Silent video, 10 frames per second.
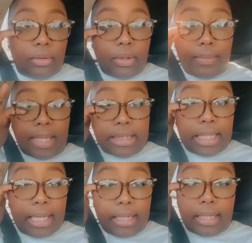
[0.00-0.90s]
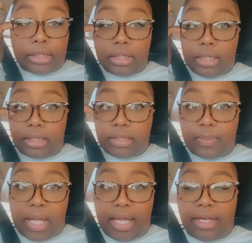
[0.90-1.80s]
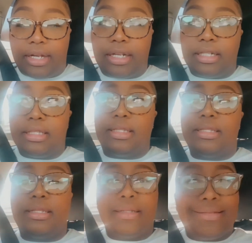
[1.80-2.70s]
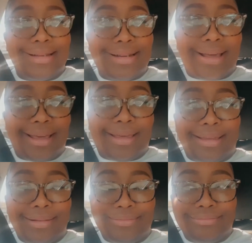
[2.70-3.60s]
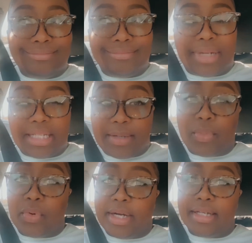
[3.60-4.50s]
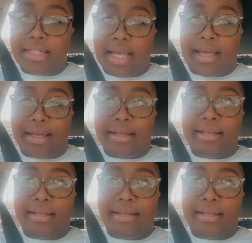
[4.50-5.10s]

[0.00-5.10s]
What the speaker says: and my tag actually expires today, my temporary tag.